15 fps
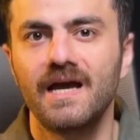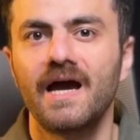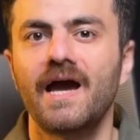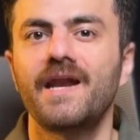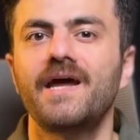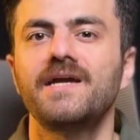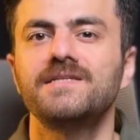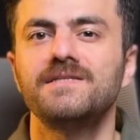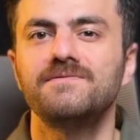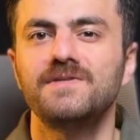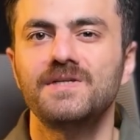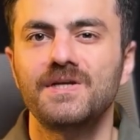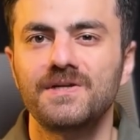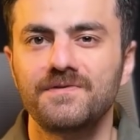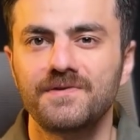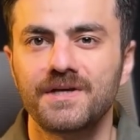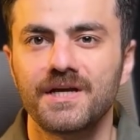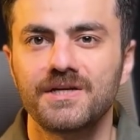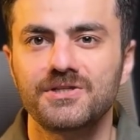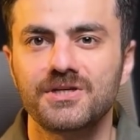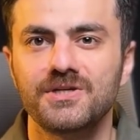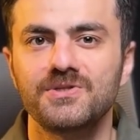and activate the
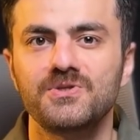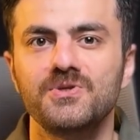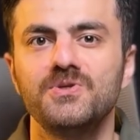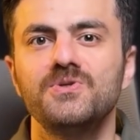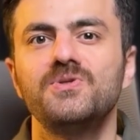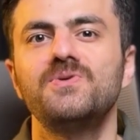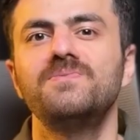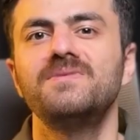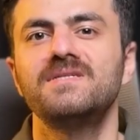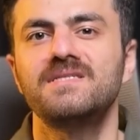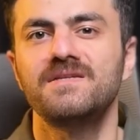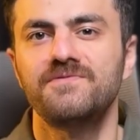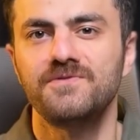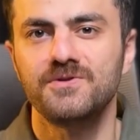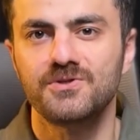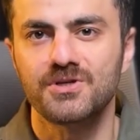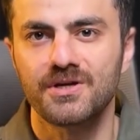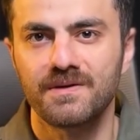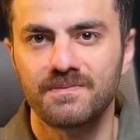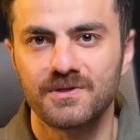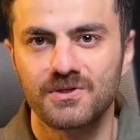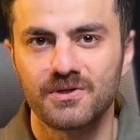notifications so you don't miss the future
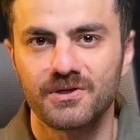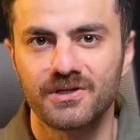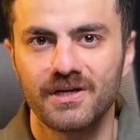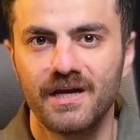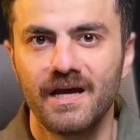episode.